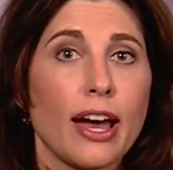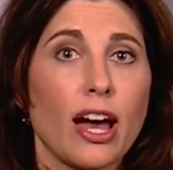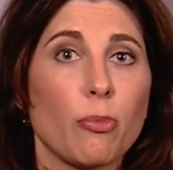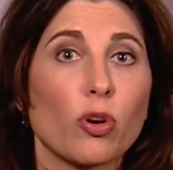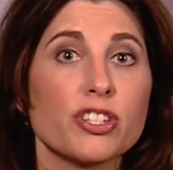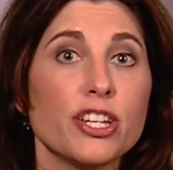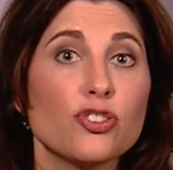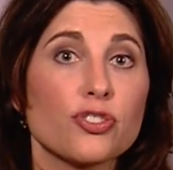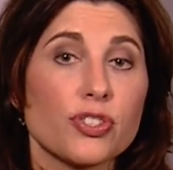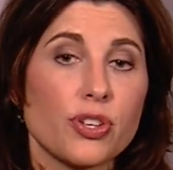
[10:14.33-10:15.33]
or
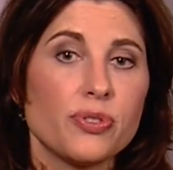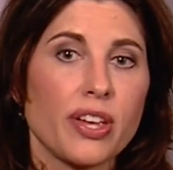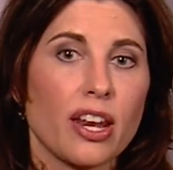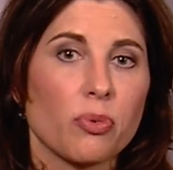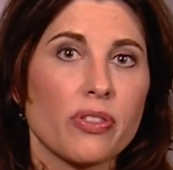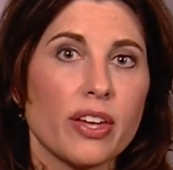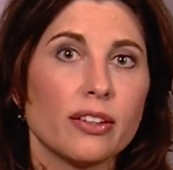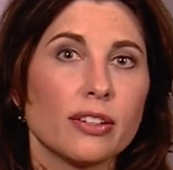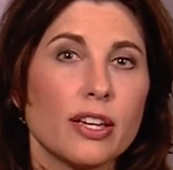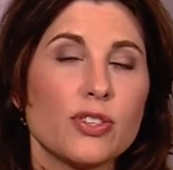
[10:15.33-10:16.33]
teachers associated with it.